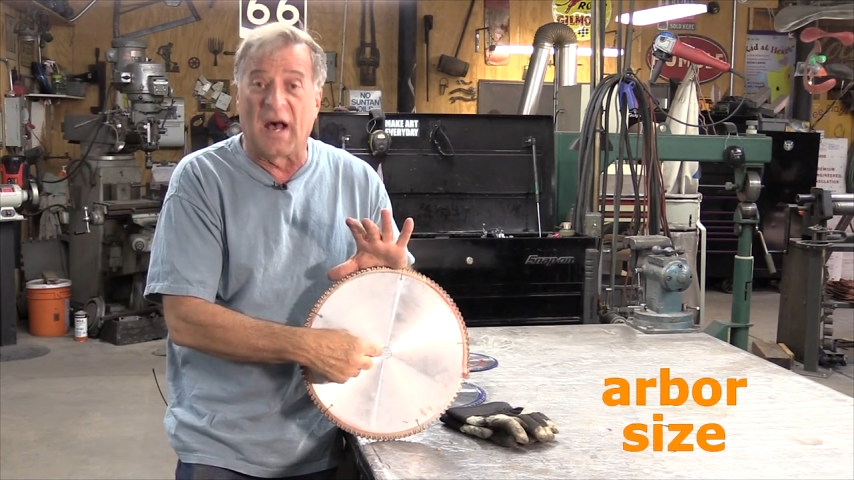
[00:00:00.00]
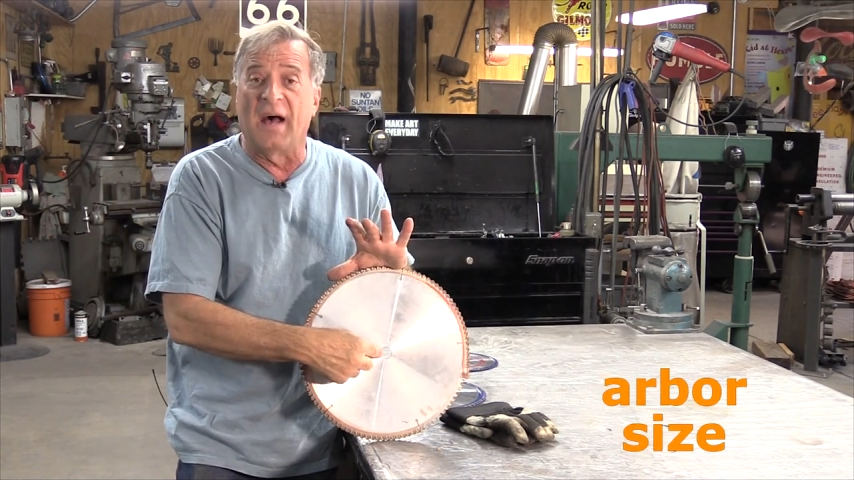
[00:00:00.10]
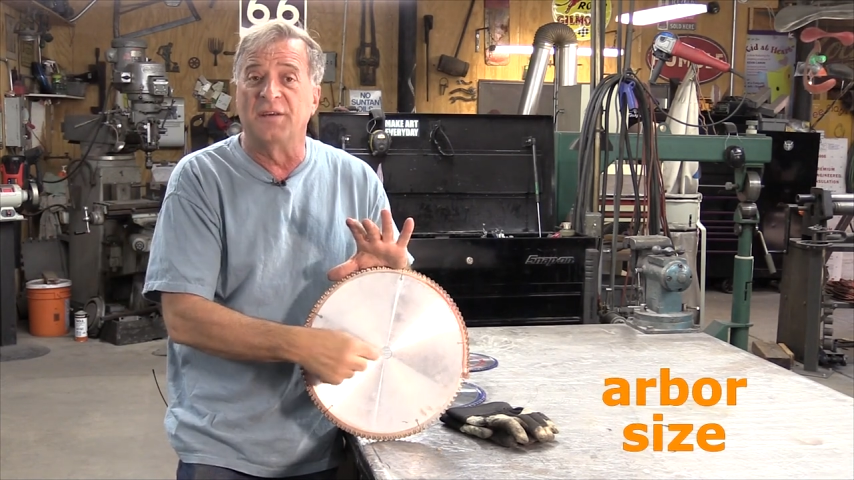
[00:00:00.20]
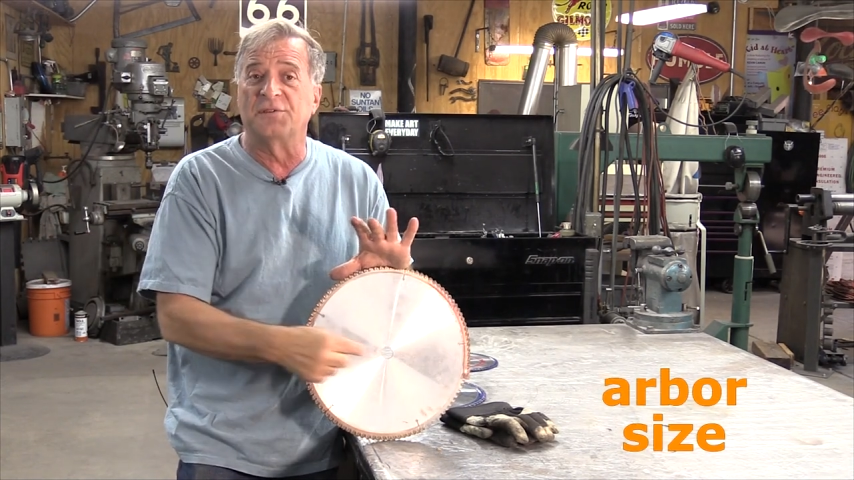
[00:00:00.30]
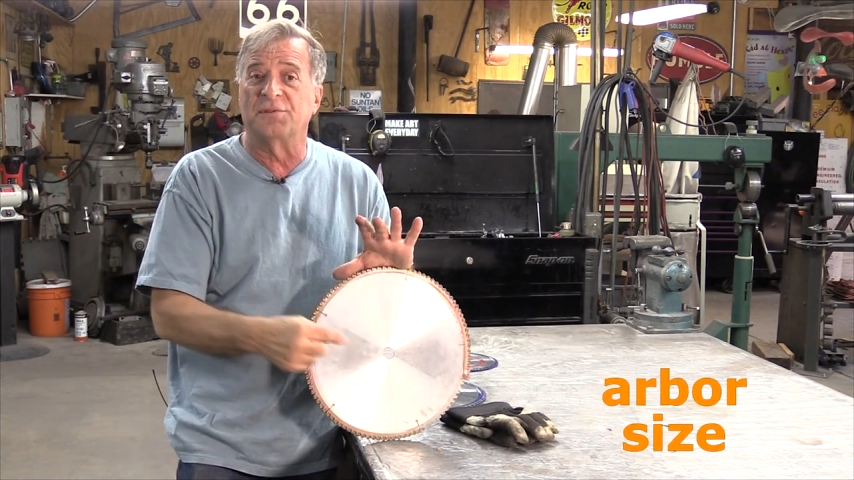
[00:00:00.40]

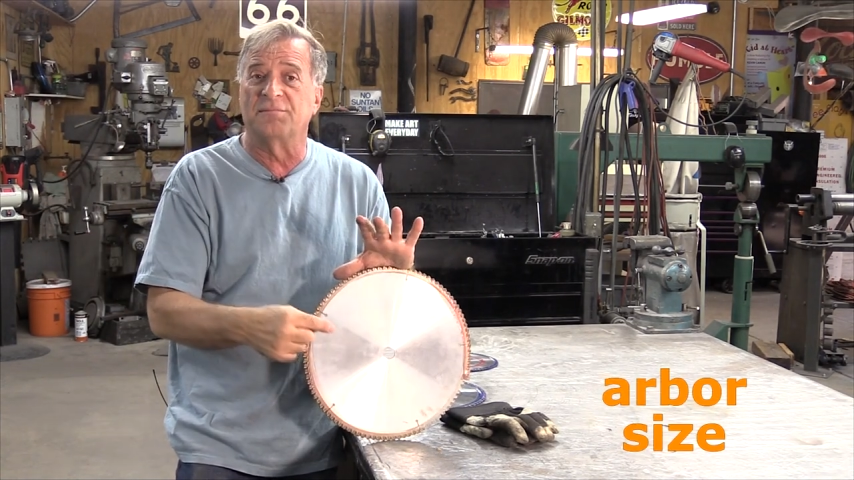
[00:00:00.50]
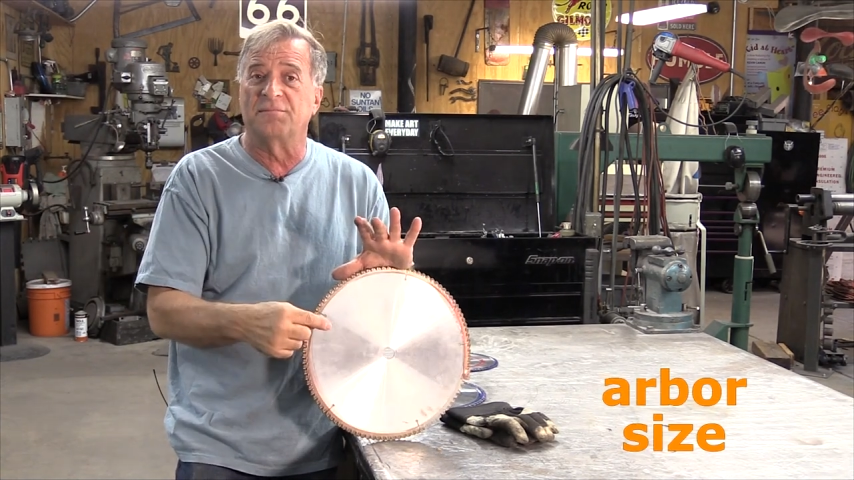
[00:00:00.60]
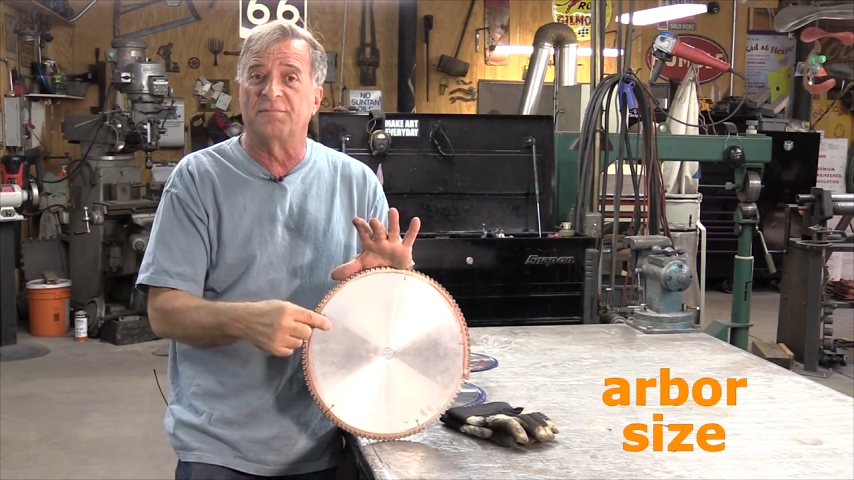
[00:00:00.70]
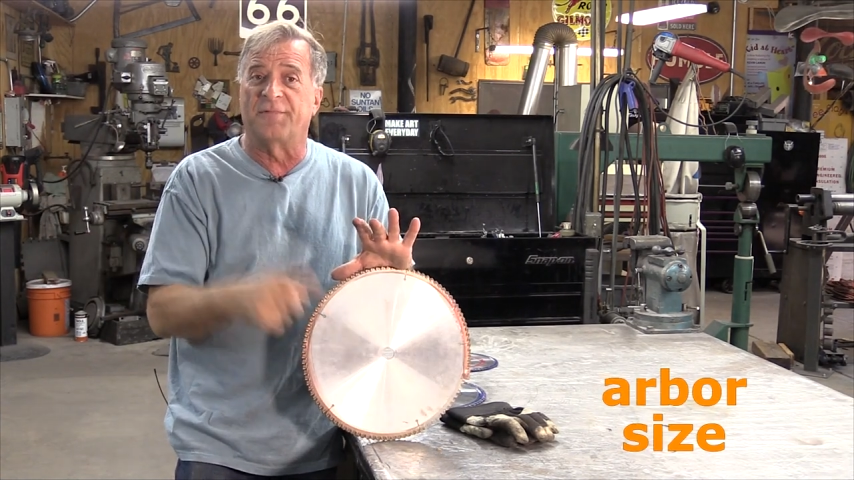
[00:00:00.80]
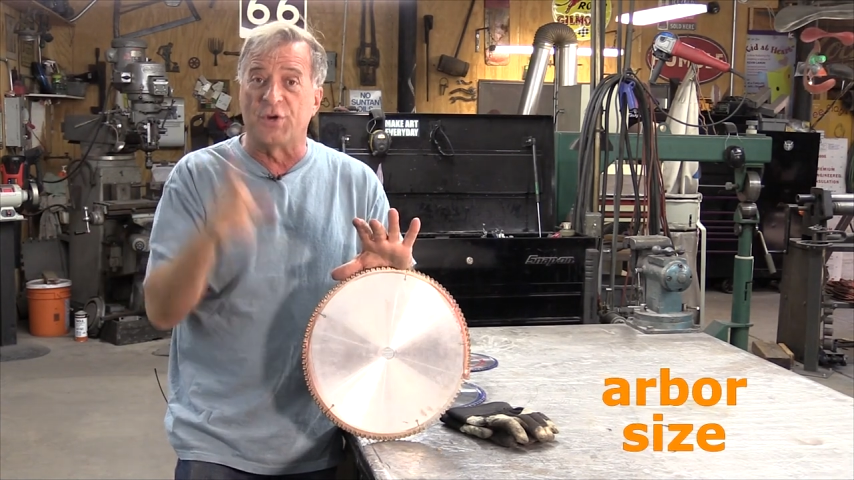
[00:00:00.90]
size
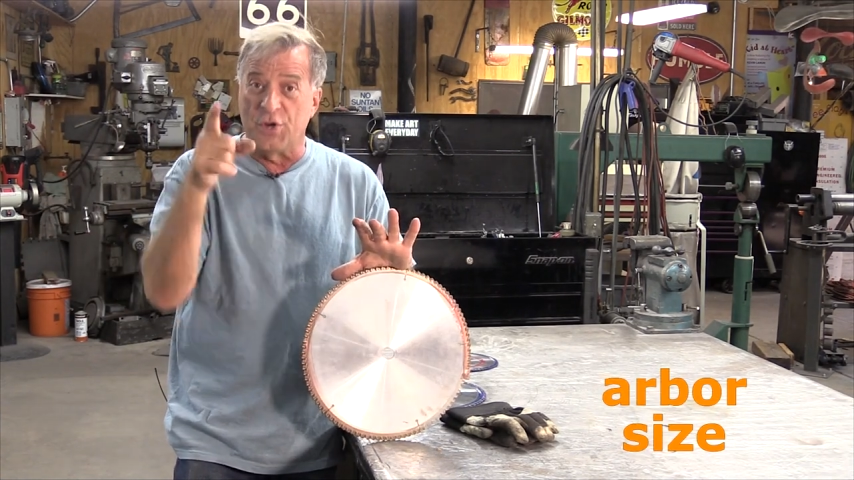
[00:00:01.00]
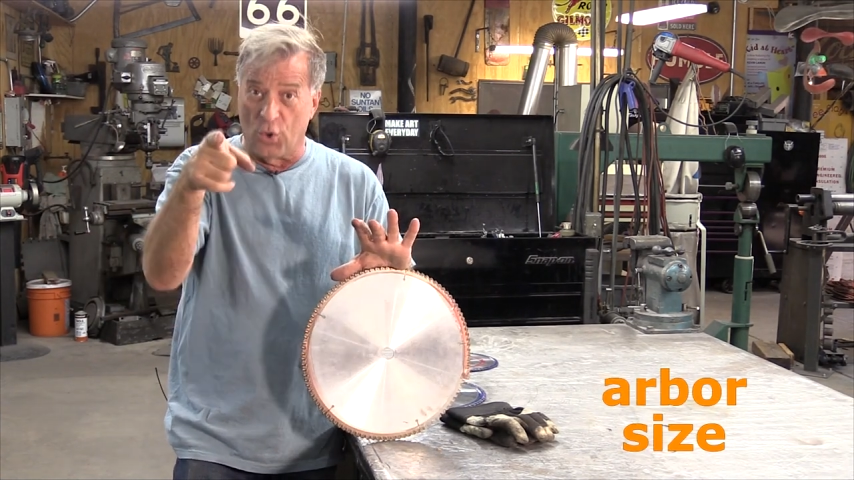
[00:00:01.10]
for